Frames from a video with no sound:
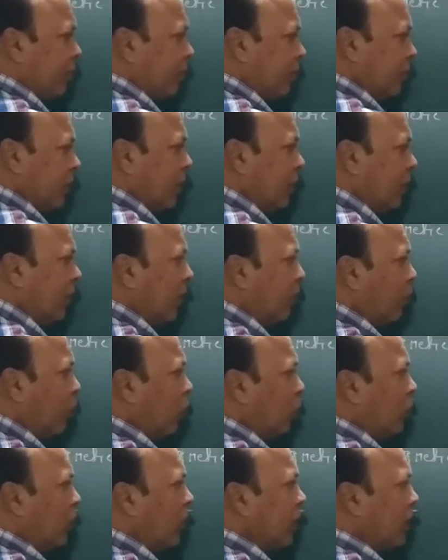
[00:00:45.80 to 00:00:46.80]

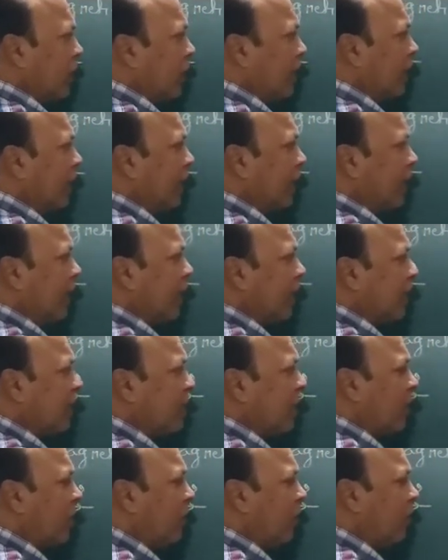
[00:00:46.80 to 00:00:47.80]
suppose this is any
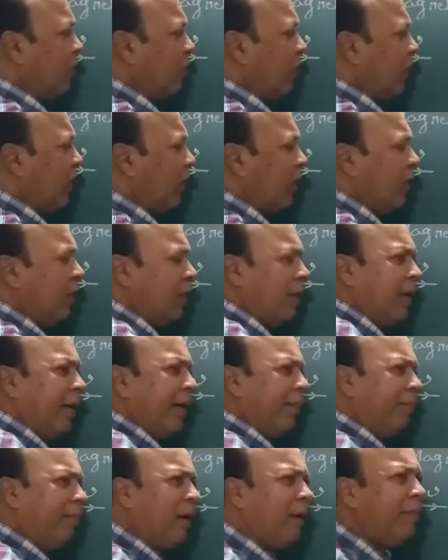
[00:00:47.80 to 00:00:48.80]
external field,
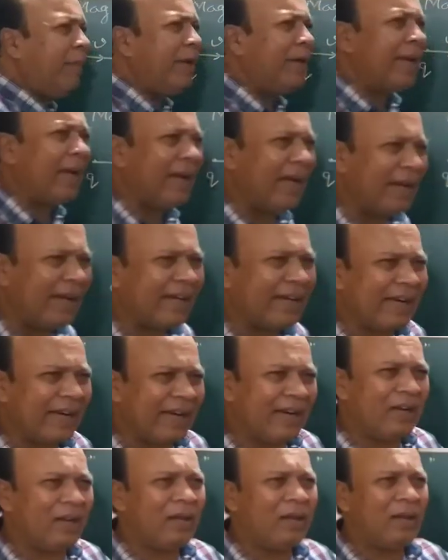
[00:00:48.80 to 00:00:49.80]
may be
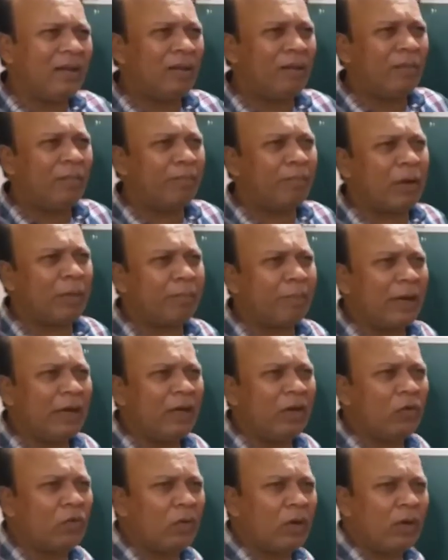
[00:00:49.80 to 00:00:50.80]
directed
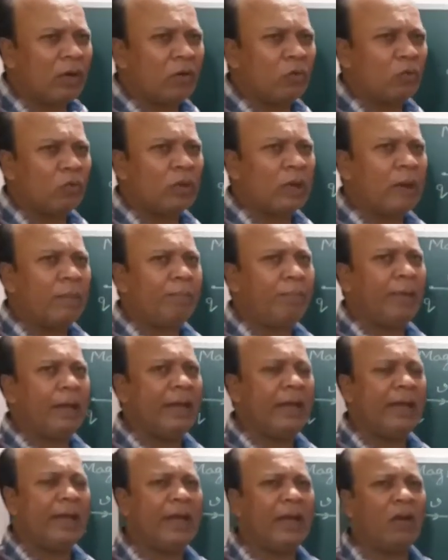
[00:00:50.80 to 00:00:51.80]
perpendicular to the
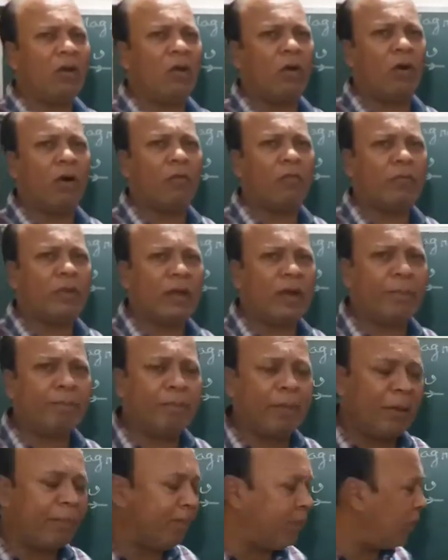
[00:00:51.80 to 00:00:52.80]
plane of the
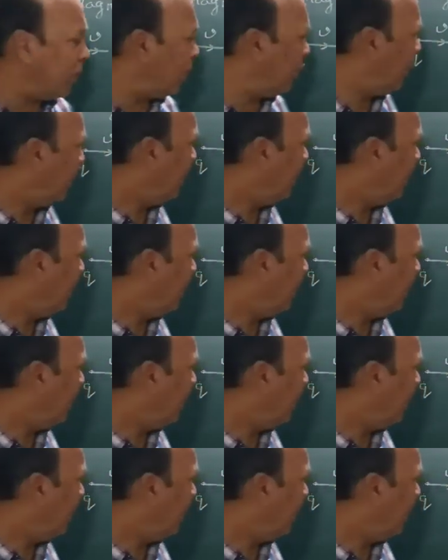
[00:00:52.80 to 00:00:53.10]
paper.